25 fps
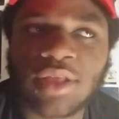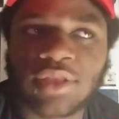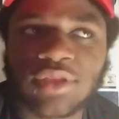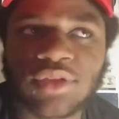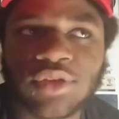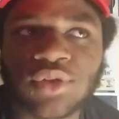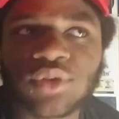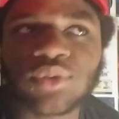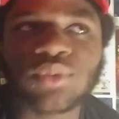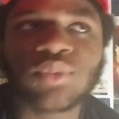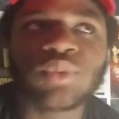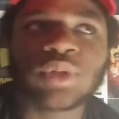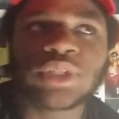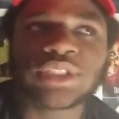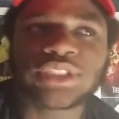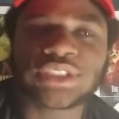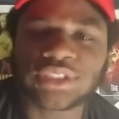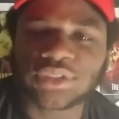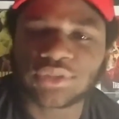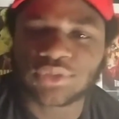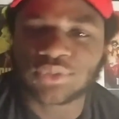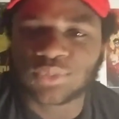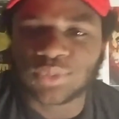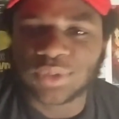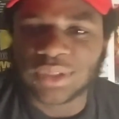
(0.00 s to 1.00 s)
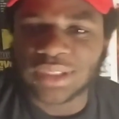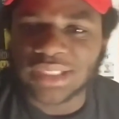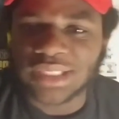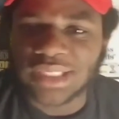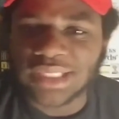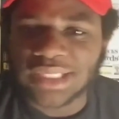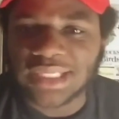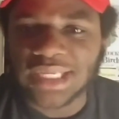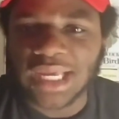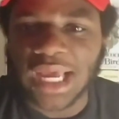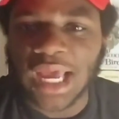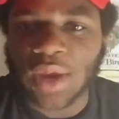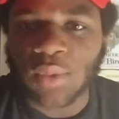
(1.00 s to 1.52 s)
There wasn't
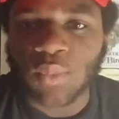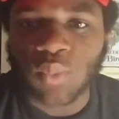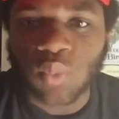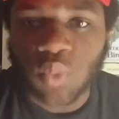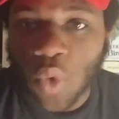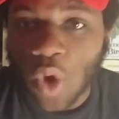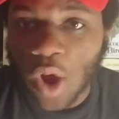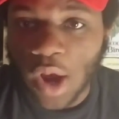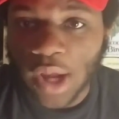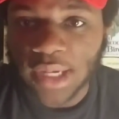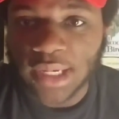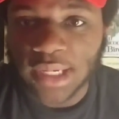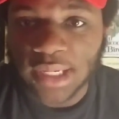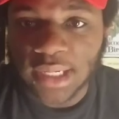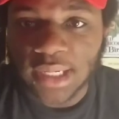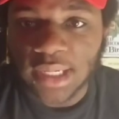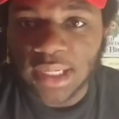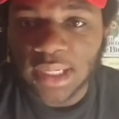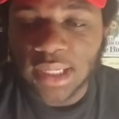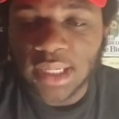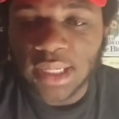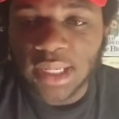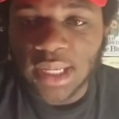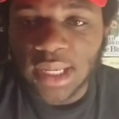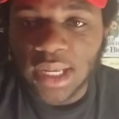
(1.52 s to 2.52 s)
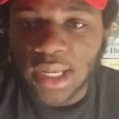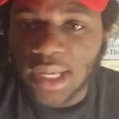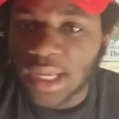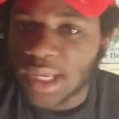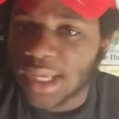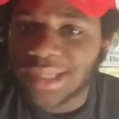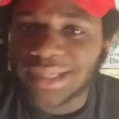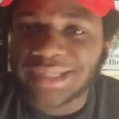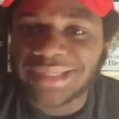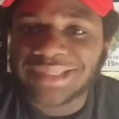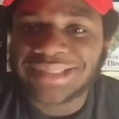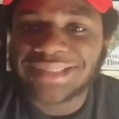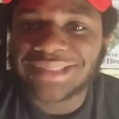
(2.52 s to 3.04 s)
really one
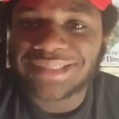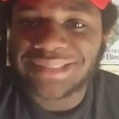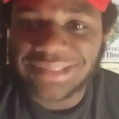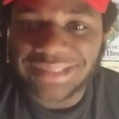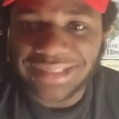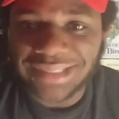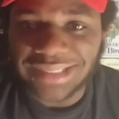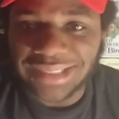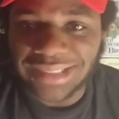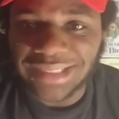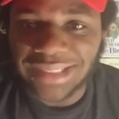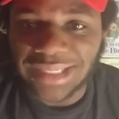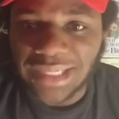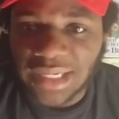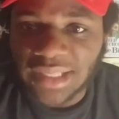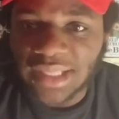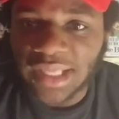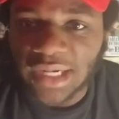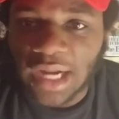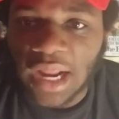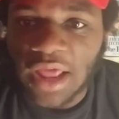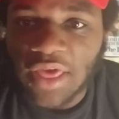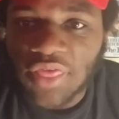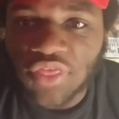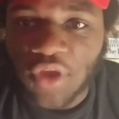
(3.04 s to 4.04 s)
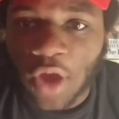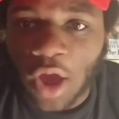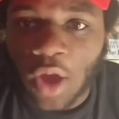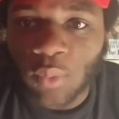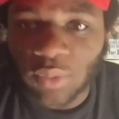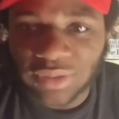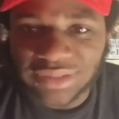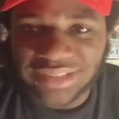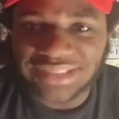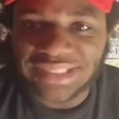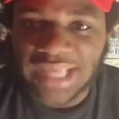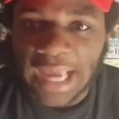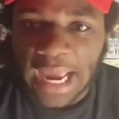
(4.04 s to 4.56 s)
scene that I thought
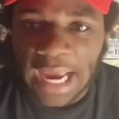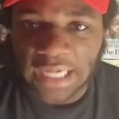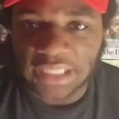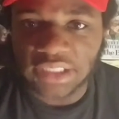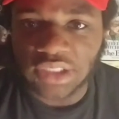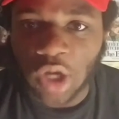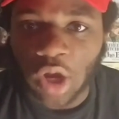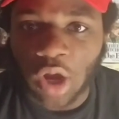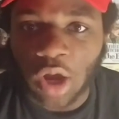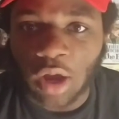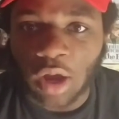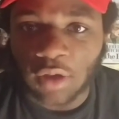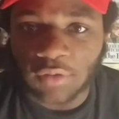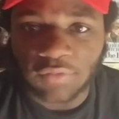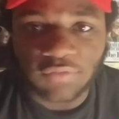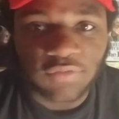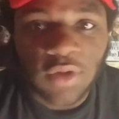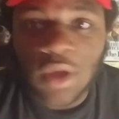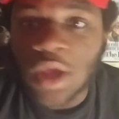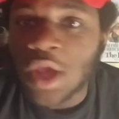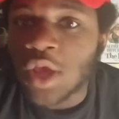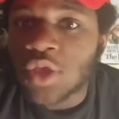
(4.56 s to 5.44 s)
was tacked off.